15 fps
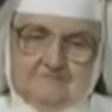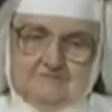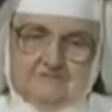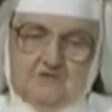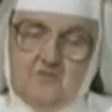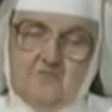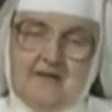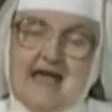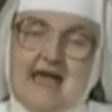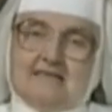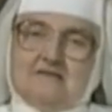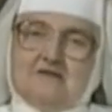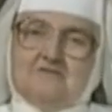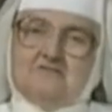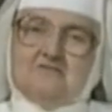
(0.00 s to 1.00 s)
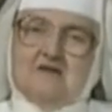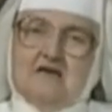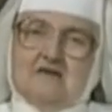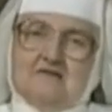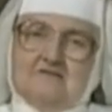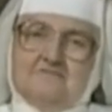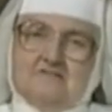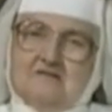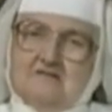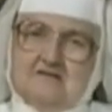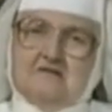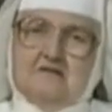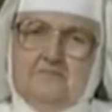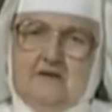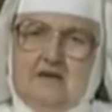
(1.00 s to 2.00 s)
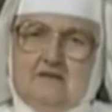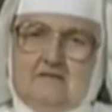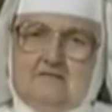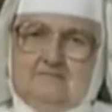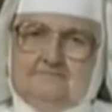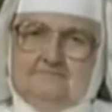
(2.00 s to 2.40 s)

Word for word: so bad that you can't even think about it.